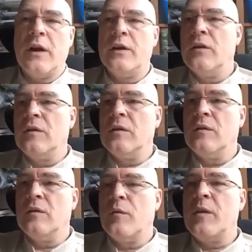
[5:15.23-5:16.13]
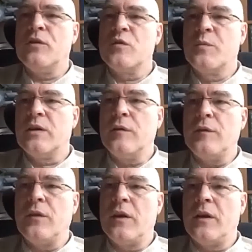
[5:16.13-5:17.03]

And then from that perspective,